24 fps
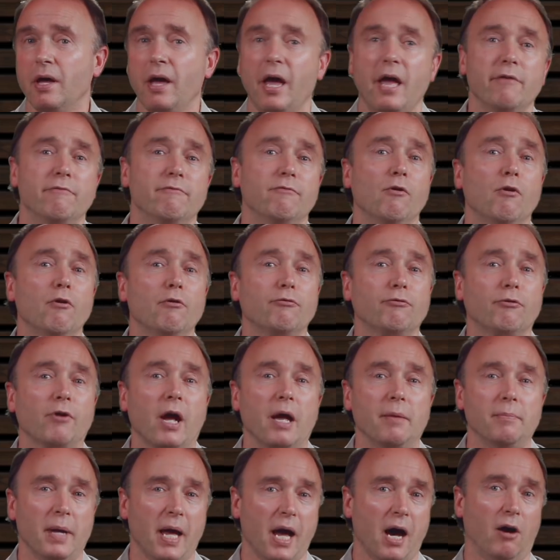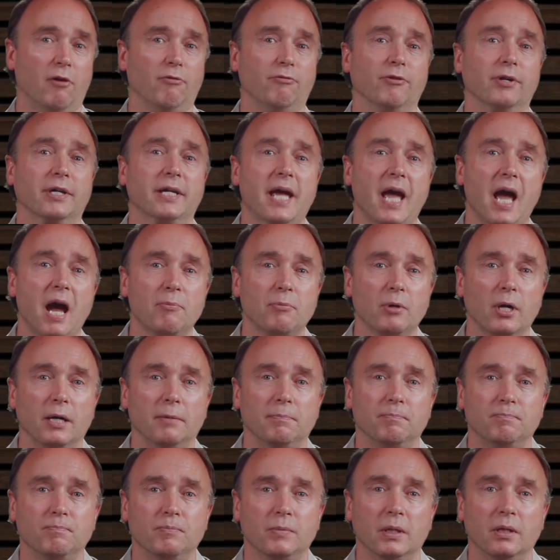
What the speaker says: a full-frame alpha camera.